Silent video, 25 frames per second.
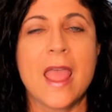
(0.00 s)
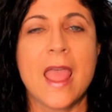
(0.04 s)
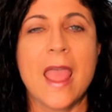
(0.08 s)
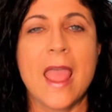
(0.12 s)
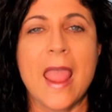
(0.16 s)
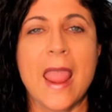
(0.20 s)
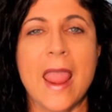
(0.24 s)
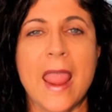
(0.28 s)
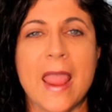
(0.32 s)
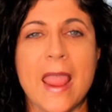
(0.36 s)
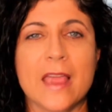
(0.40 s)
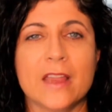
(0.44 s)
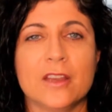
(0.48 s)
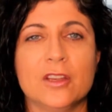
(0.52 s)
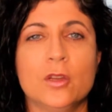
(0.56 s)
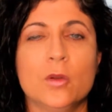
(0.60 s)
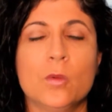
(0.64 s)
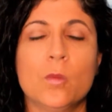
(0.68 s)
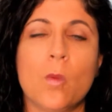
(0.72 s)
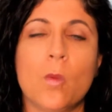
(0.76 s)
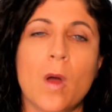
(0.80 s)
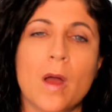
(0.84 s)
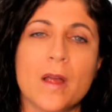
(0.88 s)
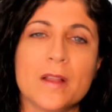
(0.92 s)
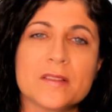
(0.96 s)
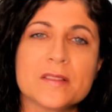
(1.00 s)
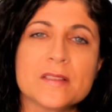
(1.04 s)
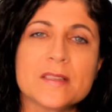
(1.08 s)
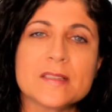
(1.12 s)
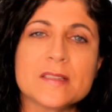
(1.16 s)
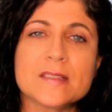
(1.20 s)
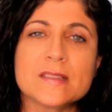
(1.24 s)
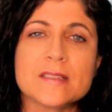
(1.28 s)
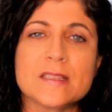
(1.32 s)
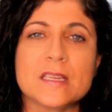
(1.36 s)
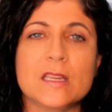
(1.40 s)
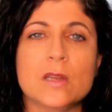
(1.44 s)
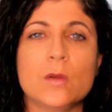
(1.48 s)
and you want to
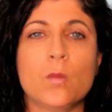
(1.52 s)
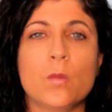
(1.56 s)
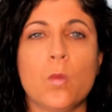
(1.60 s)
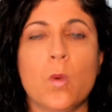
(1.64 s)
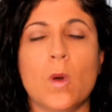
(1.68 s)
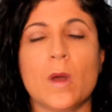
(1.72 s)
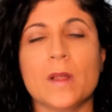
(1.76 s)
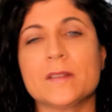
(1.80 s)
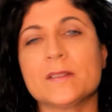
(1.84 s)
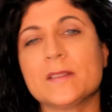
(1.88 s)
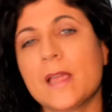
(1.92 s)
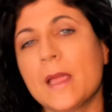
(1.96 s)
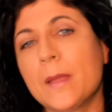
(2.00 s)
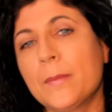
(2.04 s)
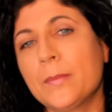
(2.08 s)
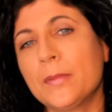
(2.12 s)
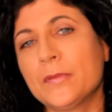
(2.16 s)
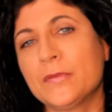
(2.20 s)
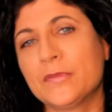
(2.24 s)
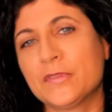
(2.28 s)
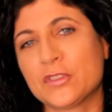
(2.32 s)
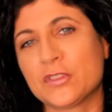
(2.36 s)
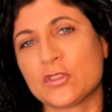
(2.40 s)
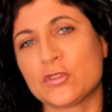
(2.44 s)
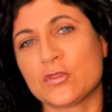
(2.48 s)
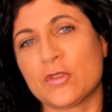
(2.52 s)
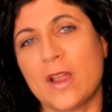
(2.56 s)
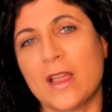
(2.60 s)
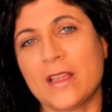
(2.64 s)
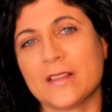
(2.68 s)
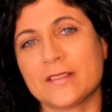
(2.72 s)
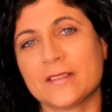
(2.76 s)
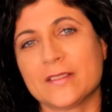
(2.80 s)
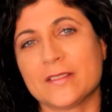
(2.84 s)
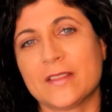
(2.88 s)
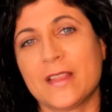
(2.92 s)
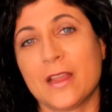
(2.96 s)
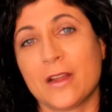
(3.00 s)
see what type of
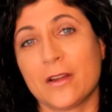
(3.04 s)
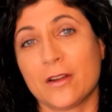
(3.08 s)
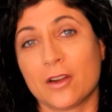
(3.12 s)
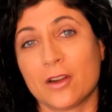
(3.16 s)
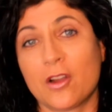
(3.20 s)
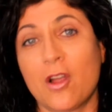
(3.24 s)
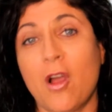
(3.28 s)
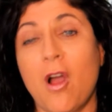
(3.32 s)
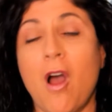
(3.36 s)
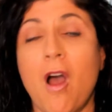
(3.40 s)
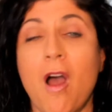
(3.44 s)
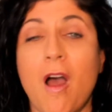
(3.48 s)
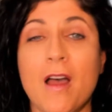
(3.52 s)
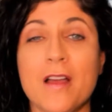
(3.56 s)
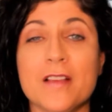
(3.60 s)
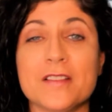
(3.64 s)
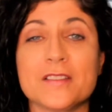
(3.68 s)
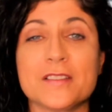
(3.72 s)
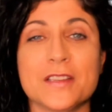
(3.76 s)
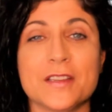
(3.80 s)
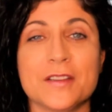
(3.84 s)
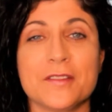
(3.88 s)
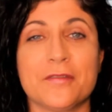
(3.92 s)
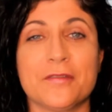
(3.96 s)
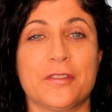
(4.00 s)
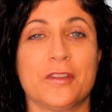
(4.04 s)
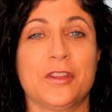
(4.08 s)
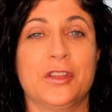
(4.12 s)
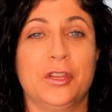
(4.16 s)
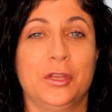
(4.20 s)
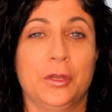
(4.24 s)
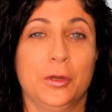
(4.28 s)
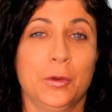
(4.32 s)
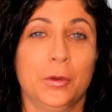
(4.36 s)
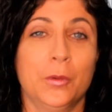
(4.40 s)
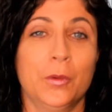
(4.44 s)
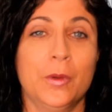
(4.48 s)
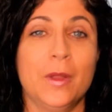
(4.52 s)
stress they're causing for
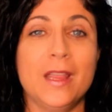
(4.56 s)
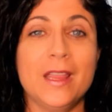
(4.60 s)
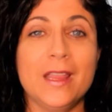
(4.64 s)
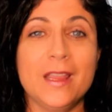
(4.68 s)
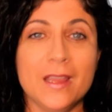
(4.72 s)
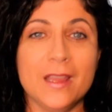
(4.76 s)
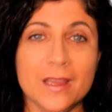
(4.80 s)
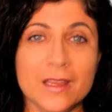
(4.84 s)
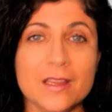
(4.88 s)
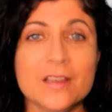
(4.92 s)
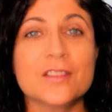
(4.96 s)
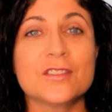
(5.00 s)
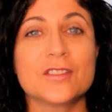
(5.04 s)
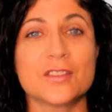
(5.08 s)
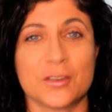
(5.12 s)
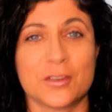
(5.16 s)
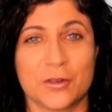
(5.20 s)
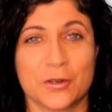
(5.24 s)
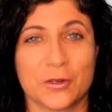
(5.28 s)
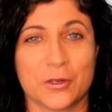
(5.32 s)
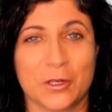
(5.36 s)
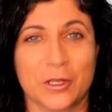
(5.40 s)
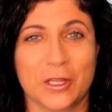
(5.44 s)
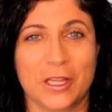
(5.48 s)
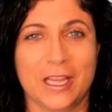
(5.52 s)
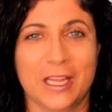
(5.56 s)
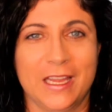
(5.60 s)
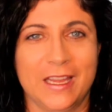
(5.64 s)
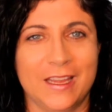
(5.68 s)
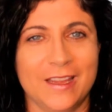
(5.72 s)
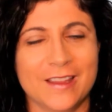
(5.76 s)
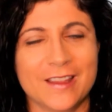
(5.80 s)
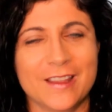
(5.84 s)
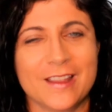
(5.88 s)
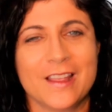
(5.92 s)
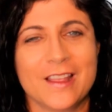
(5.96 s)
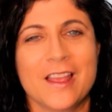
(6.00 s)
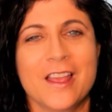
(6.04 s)
you internally.
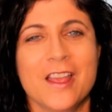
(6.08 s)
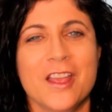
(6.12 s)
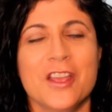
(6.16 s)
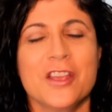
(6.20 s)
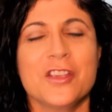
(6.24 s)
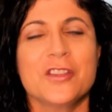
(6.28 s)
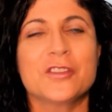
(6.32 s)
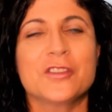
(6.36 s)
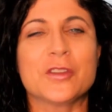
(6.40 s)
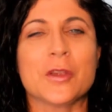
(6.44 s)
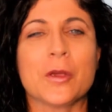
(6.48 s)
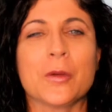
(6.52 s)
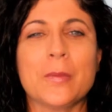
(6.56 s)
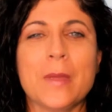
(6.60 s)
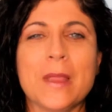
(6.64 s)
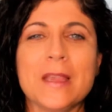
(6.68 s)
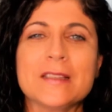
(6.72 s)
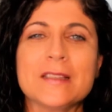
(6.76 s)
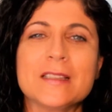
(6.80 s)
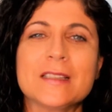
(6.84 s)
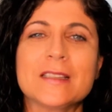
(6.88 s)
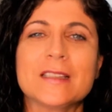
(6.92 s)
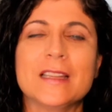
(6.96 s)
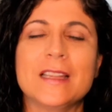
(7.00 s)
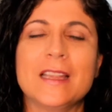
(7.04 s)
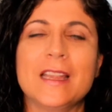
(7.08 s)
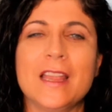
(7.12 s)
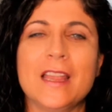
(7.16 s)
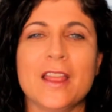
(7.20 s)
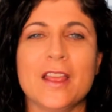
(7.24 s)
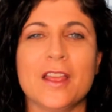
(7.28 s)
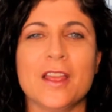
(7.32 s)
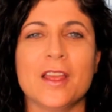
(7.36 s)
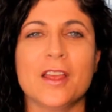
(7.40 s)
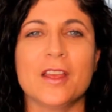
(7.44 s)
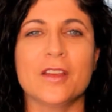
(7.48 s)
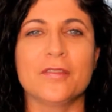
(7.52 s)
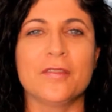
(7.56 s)
So basically,
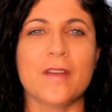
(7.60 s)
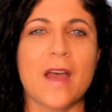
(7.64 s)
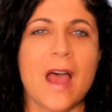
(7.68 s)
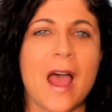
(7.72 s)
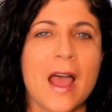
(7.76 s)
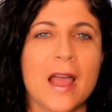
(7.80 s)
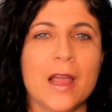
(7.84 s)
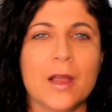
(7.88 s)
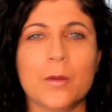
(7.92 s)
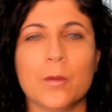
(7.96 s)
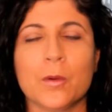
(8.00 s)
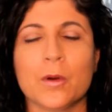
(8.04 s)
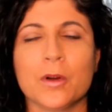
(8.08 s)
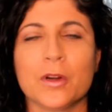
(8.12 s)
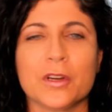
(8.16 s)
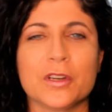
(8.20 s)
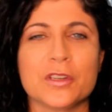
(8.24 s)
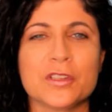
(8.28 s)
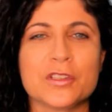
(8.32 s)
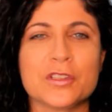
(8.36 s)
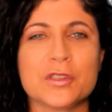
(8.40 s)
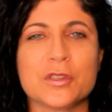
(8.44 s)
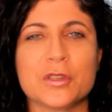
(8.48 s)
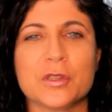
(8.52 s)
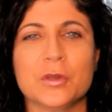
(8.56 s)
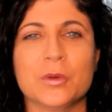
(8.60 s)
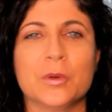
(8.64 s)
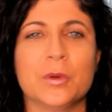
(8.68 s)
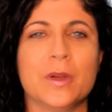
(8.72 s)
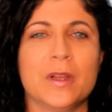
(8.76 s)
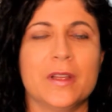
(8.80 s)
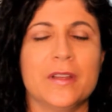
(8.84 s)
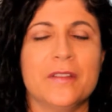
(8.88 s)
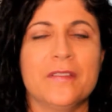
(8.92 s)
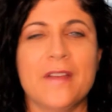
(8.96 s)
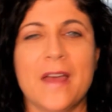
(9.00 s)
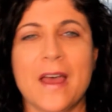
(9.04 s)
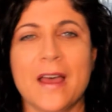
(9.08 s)
if I were to
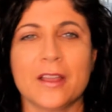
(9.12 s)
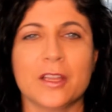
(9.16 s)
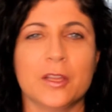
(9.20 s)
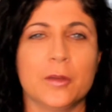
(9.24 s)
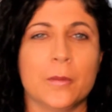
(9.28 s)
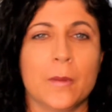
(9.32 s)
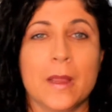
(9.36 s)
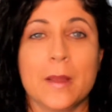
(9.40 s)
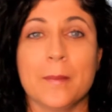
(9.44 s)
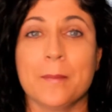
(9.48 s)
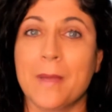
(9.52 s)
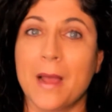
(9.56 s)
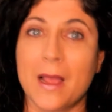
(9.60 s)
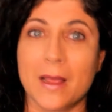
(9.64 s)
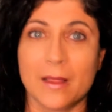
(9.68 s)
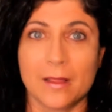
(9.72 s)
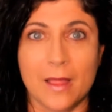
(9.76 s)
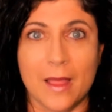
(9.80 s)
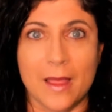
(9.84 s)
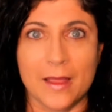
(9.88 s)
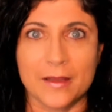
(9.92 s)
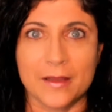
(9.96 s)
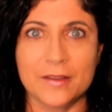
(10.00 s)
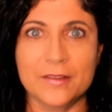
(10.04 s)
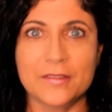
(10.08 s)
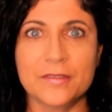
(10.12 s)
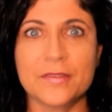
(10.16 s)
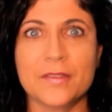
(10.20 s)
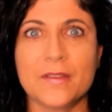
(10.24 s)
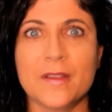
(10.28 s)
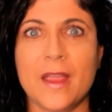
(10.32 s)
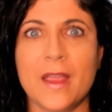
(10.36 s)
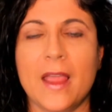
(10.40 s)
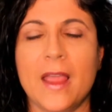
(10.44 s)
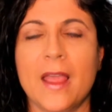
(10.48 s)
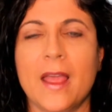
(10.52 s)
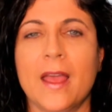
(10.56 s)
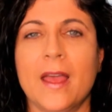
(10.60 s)
evaluate my life
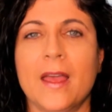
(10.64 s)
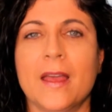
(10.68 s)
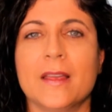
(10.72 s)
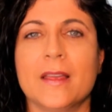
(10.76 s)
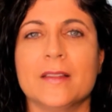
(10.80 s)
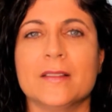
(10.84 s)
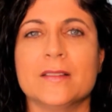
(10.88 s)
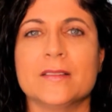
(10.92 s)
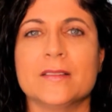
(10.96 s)
and